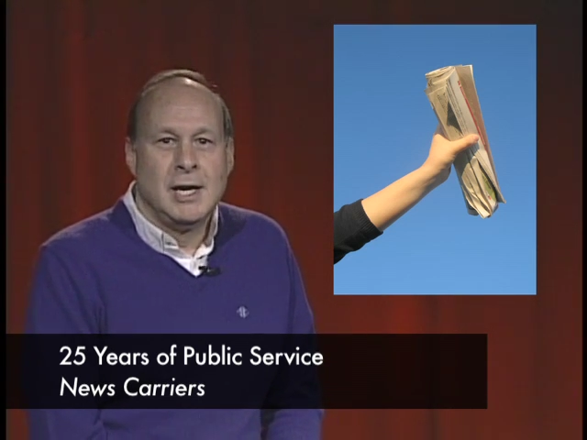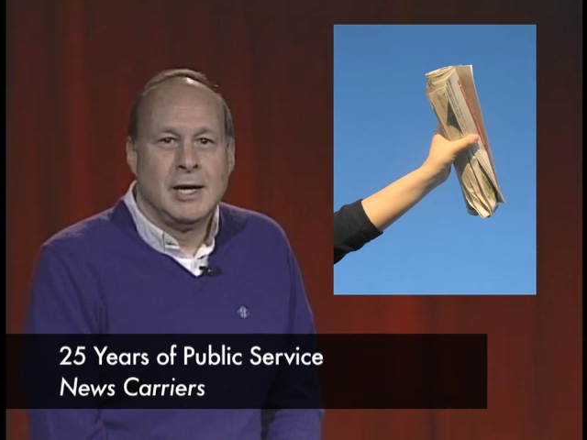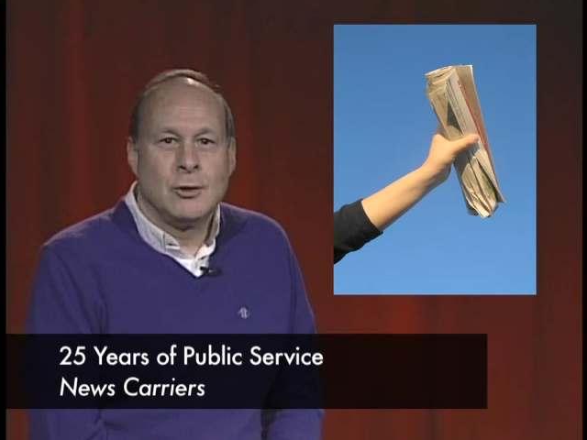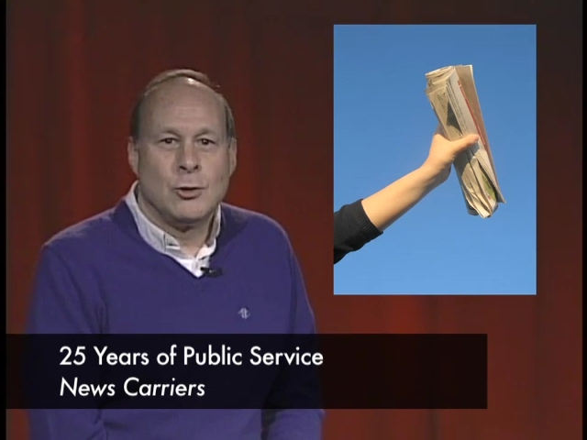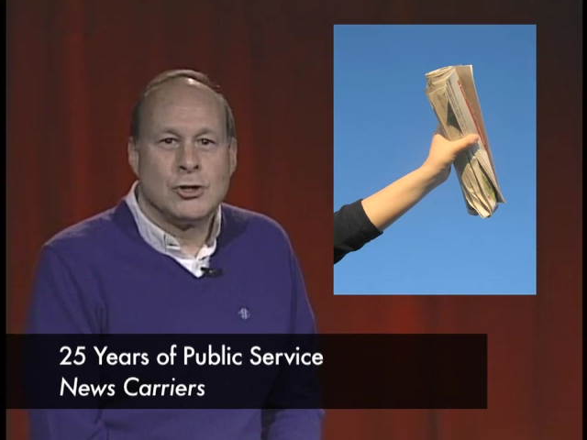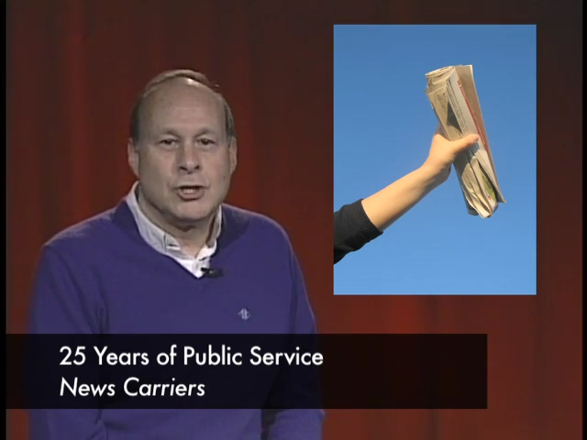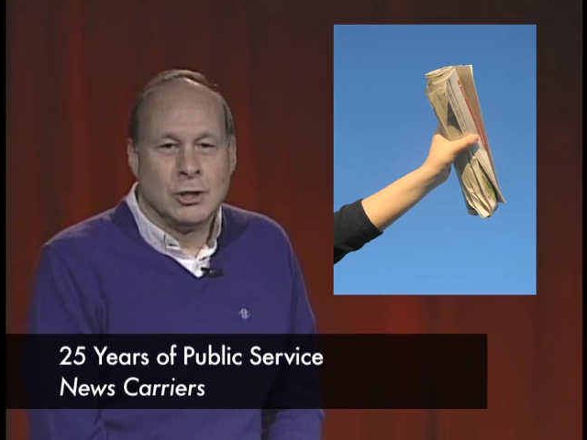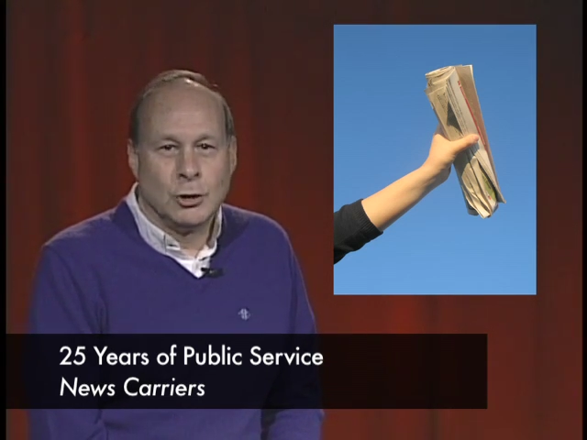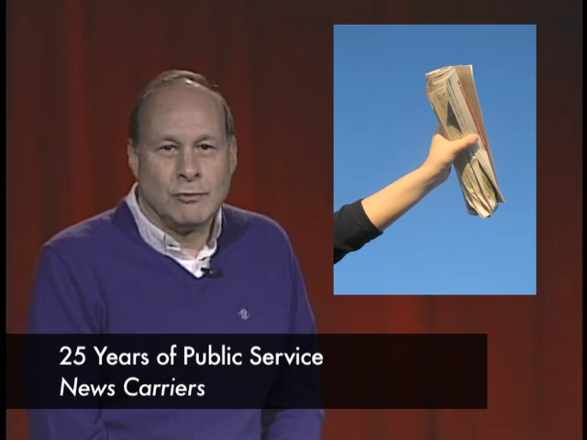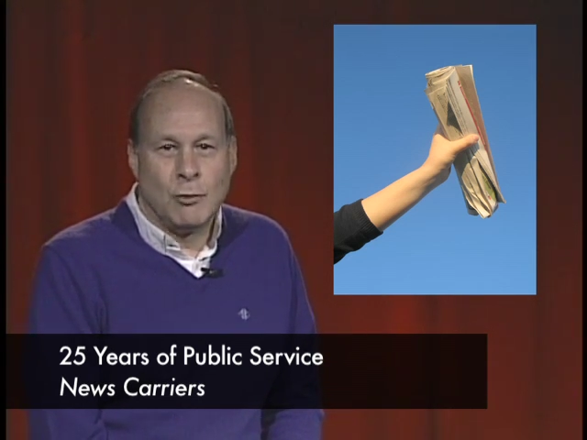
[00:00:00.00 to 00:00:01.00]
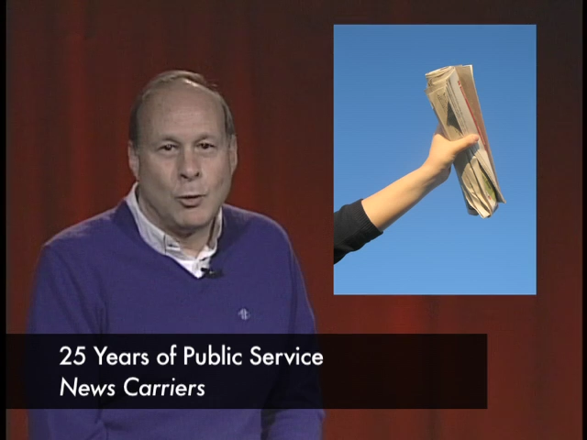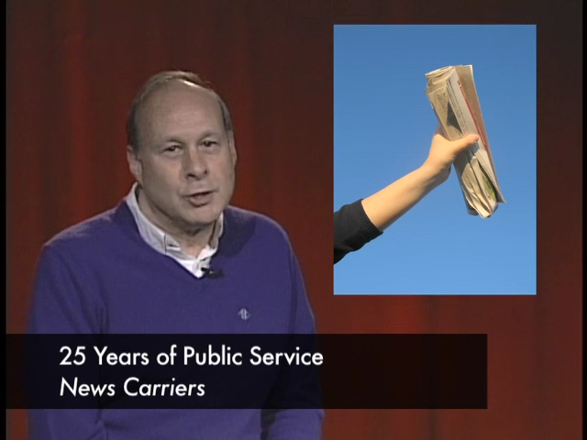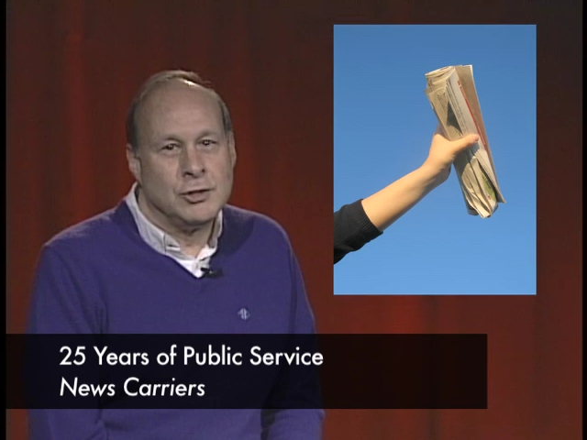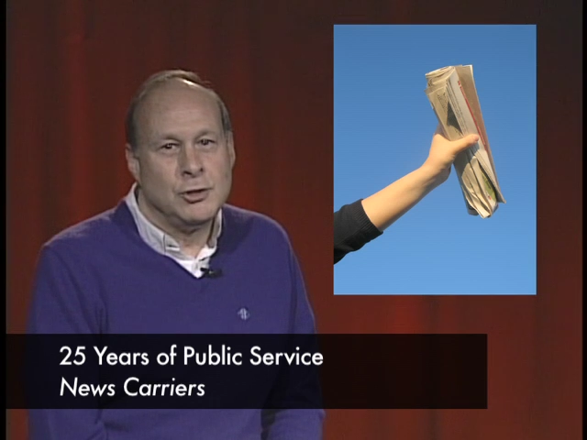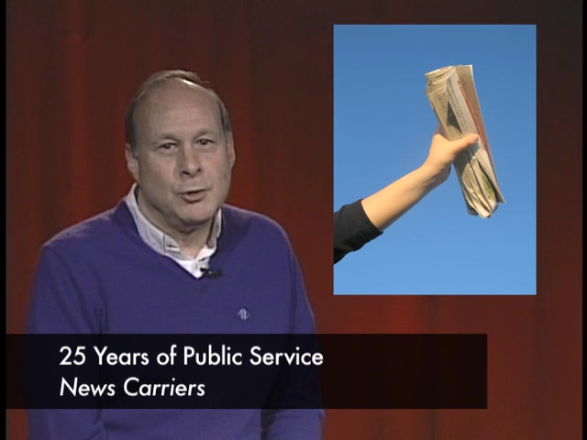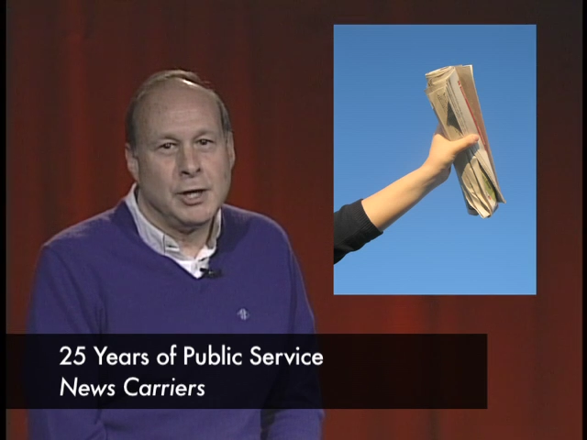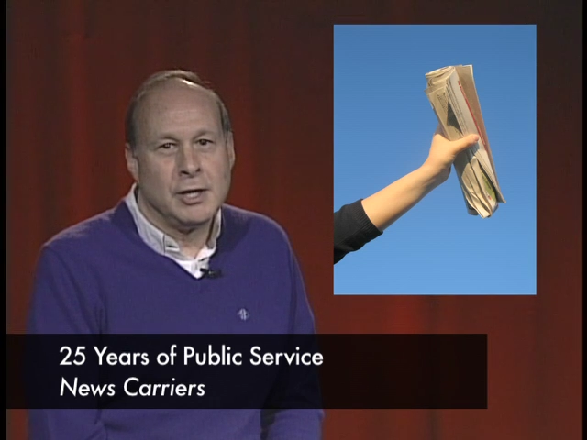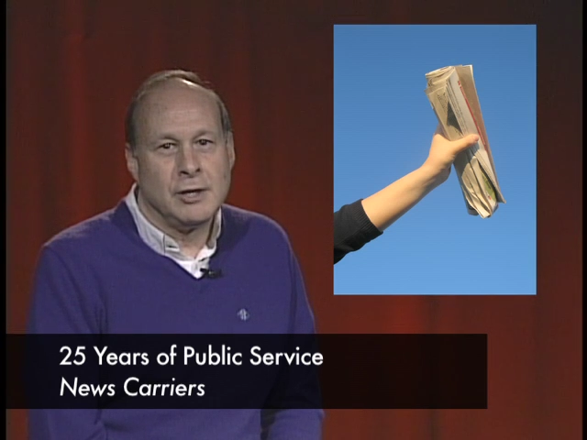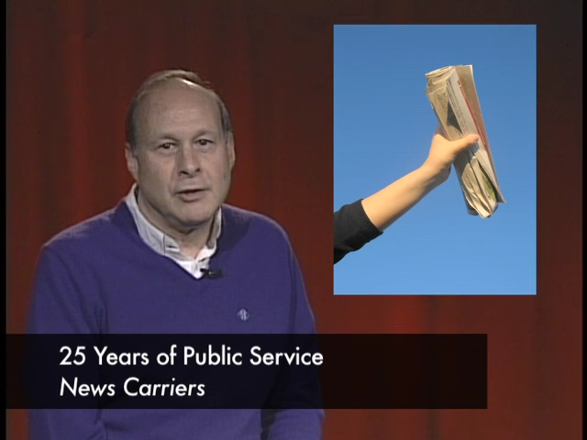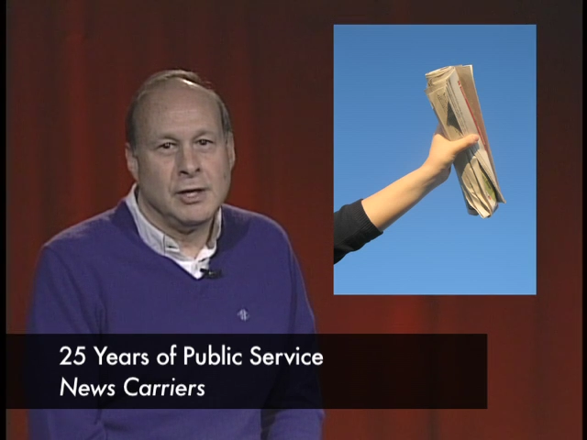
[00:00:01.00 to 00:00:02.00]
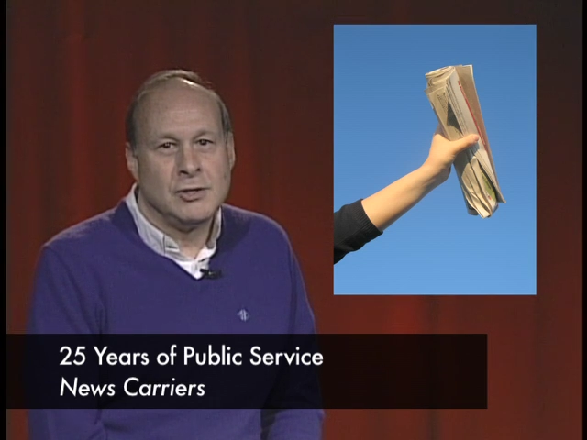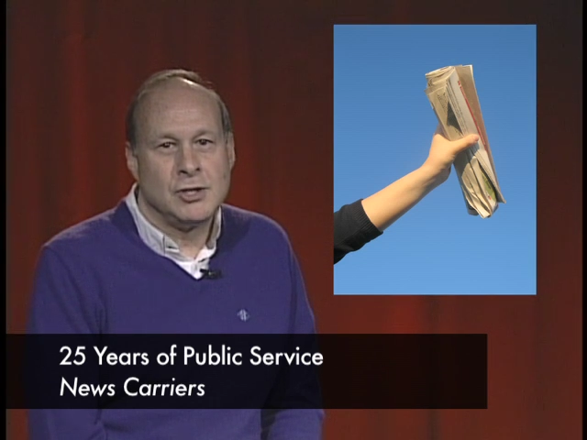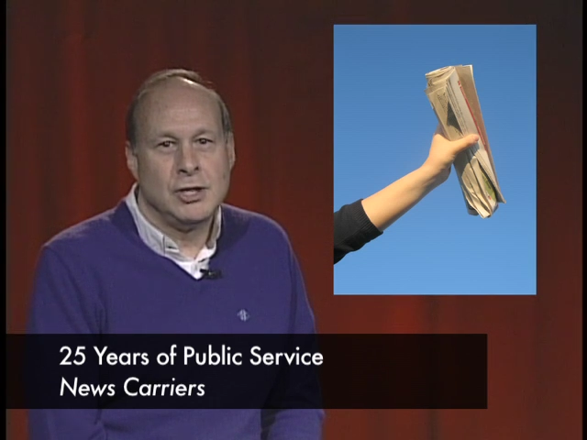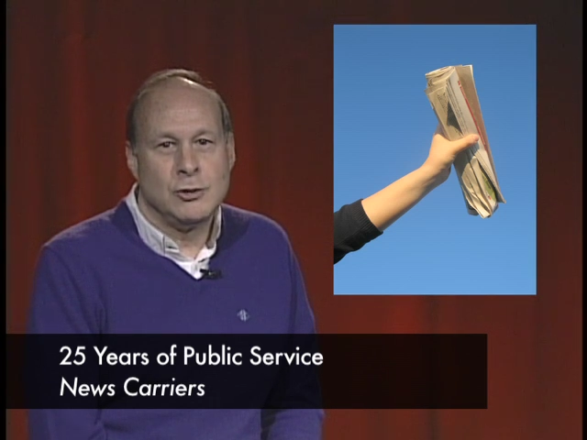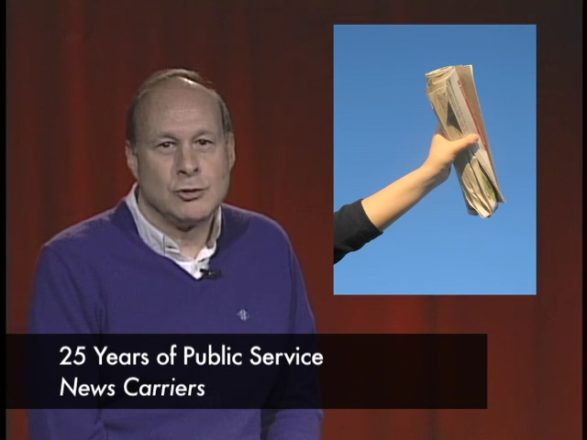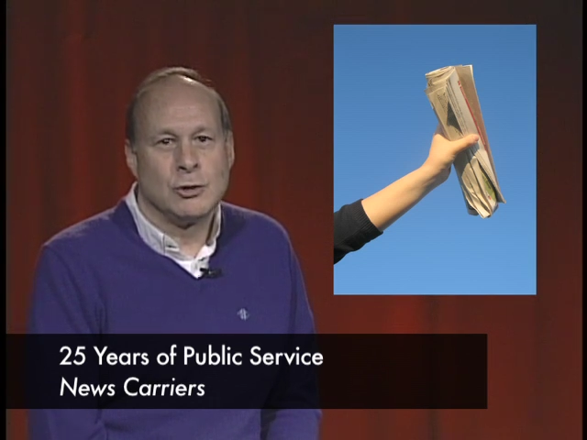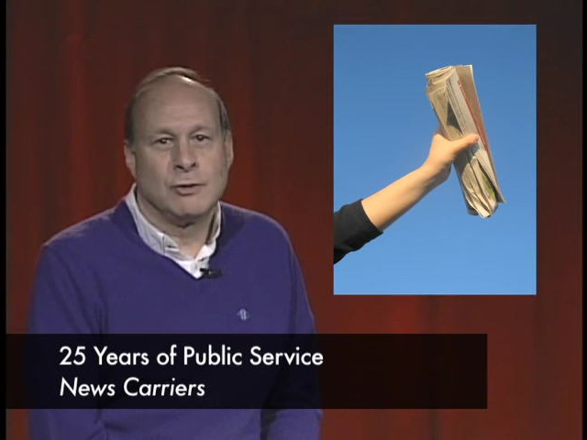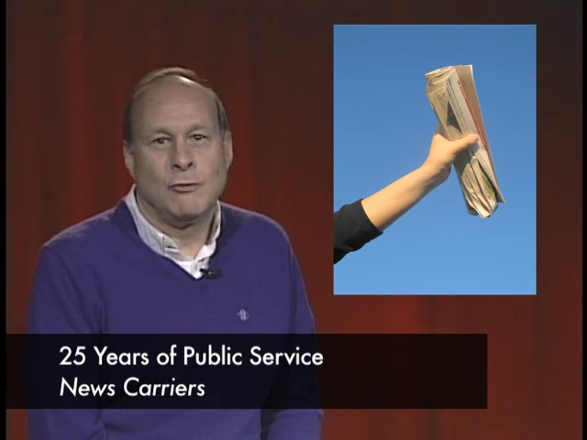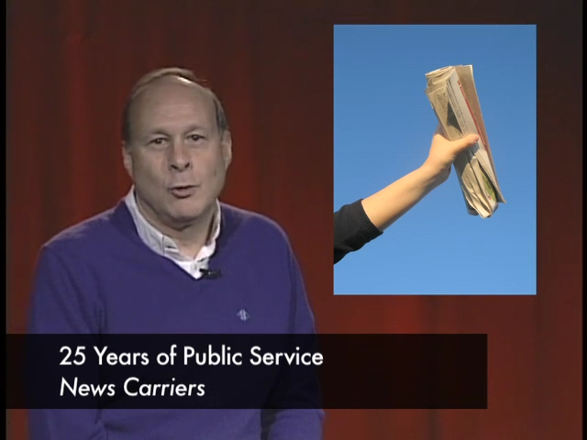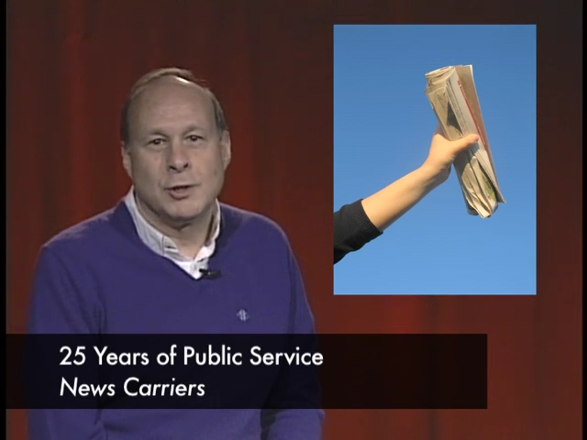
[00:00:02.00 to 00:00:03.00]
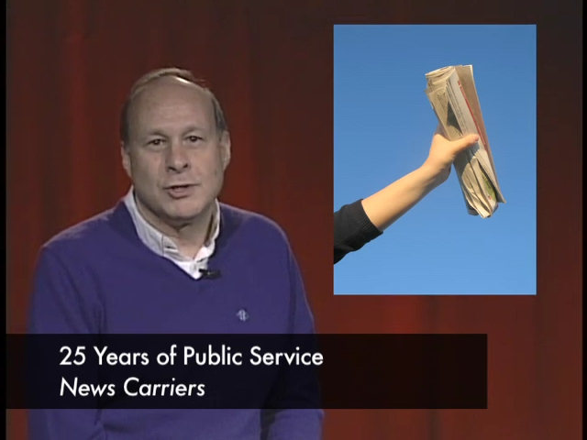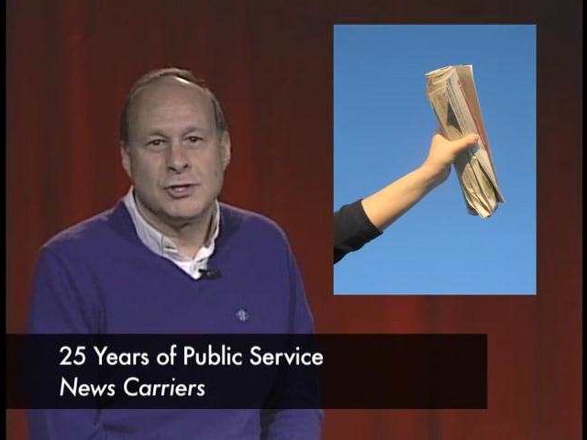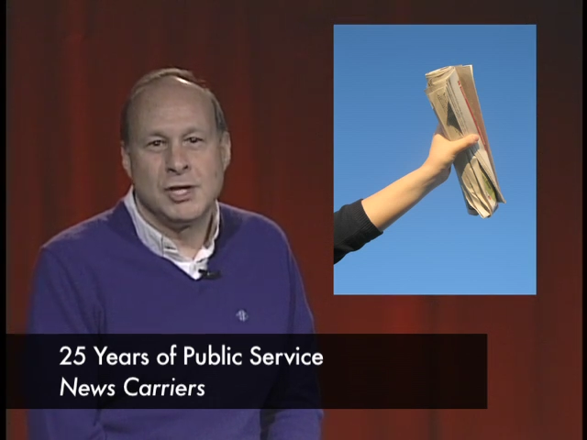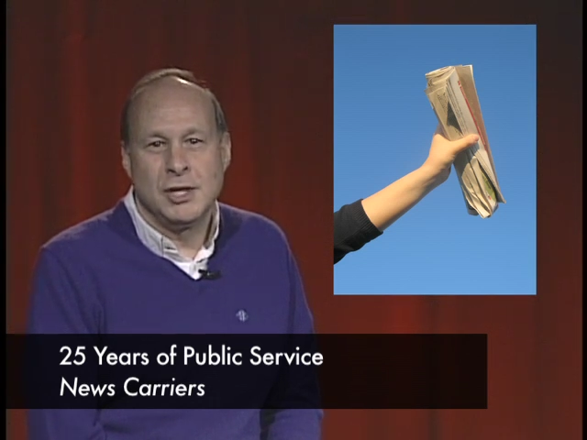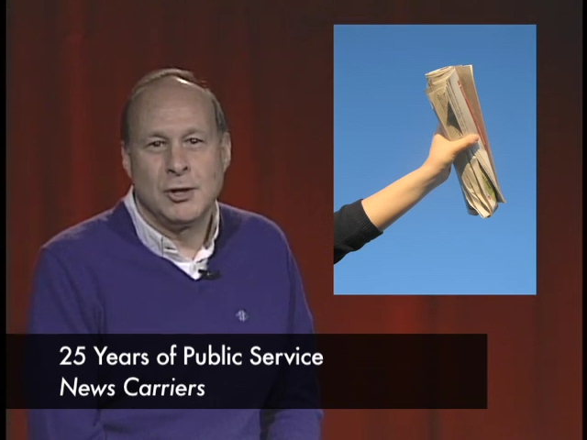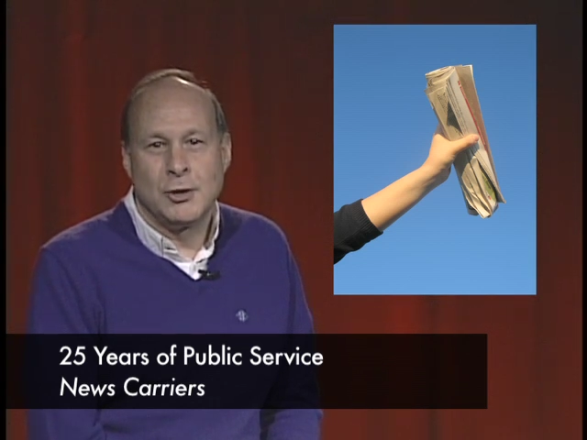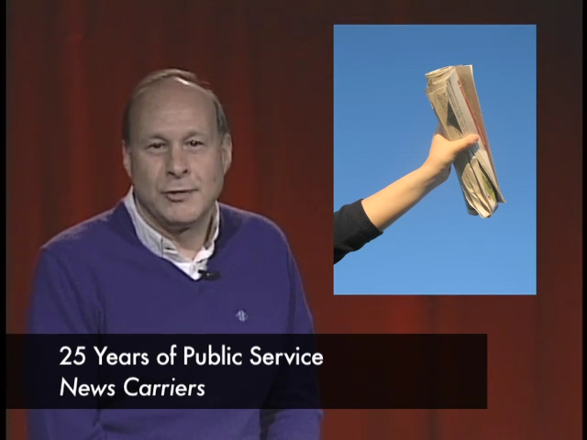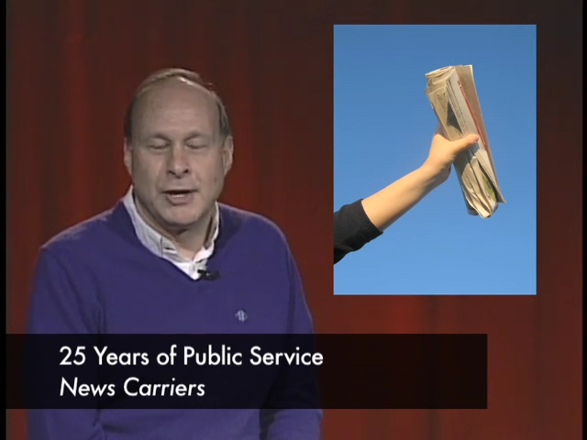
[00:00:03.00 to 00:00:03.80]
And of course, she looked forward to doing it, and the seniors looked forward to seeing her,